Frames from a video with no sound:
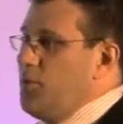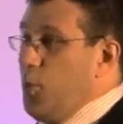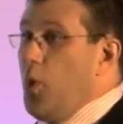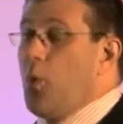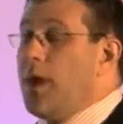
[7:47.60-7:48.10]

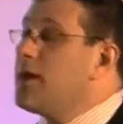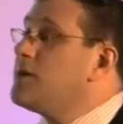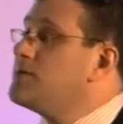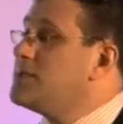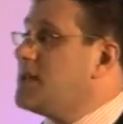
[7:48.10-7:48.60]
we
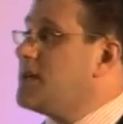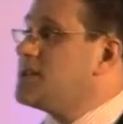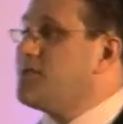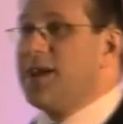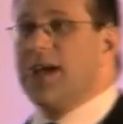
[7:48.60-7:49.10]
call
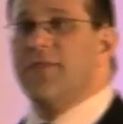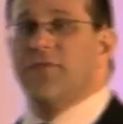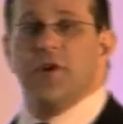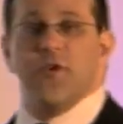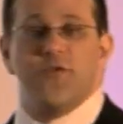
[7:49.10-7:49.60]
disaster
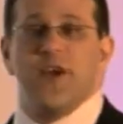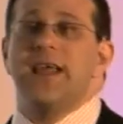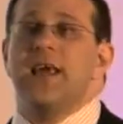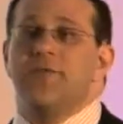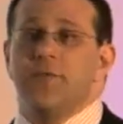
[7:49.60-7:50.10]
recovery or
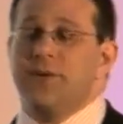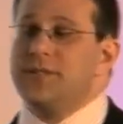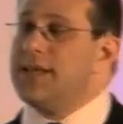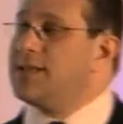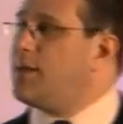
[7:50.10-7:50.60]
failover
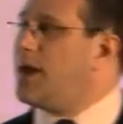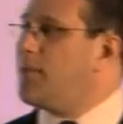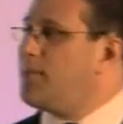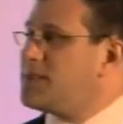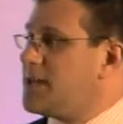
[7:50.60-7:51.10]

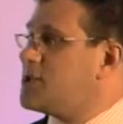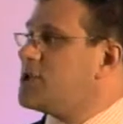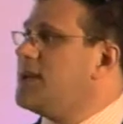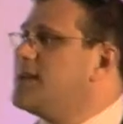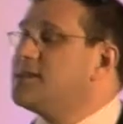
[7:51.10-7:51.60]

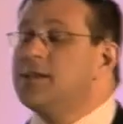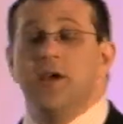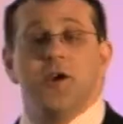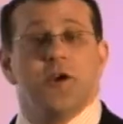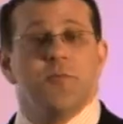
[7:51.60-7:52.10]
potential is.
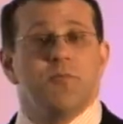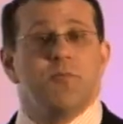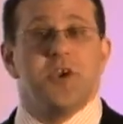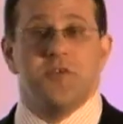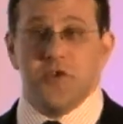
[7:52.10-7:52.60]

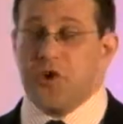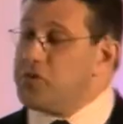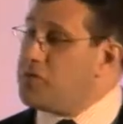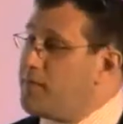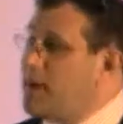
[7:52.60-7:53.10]
But you've got
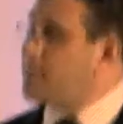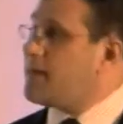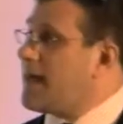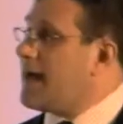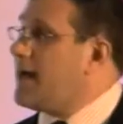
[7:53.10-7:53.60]
to remember
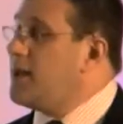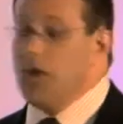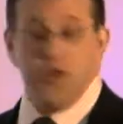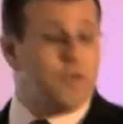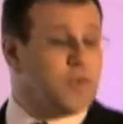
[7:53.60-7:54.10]
that.
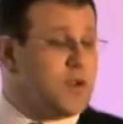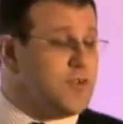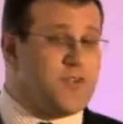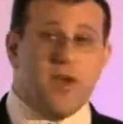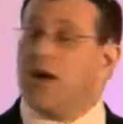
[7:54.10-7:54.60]
You've got to
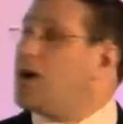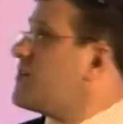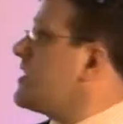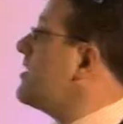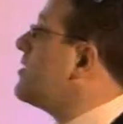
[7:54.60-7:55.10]
start
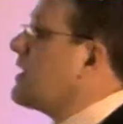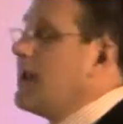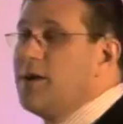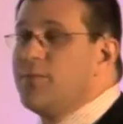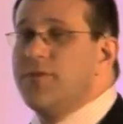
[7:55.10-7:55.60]
asking your
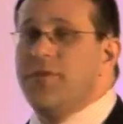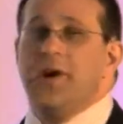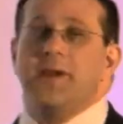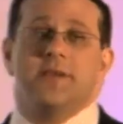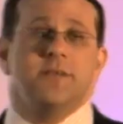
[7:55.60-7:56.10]
cloud
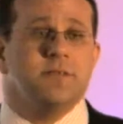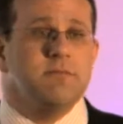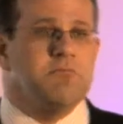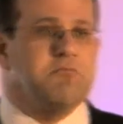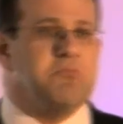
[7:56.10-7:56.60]
providers,
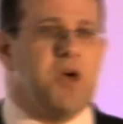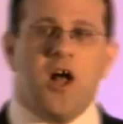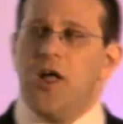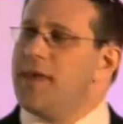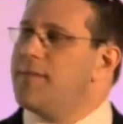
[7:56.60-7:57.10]

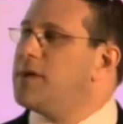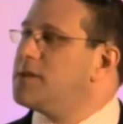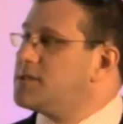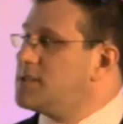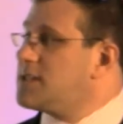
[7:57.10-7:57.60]
are they
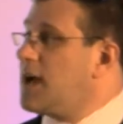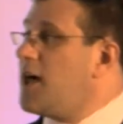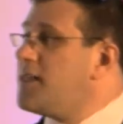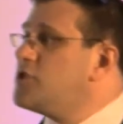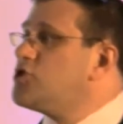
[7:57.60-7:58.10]
multi-site?
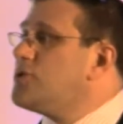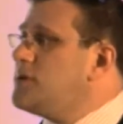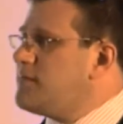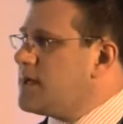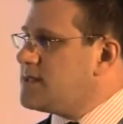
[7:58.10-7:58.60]
Are they
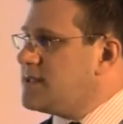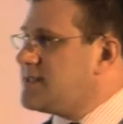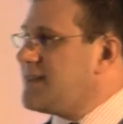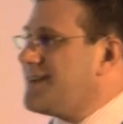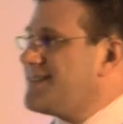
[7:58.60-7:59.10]
true
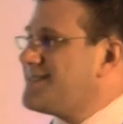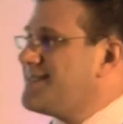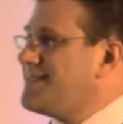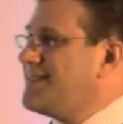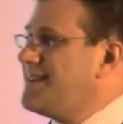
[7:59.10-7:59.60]
multi-site?
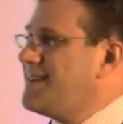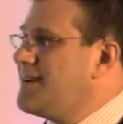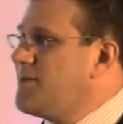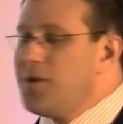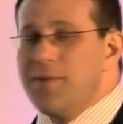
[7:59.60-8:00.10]

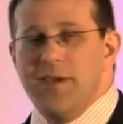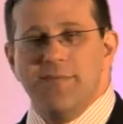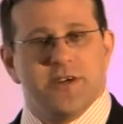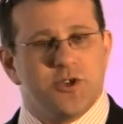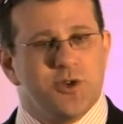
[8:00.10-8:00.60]
What I mean
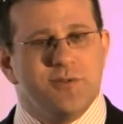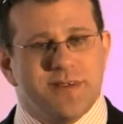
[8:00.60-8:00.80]
by true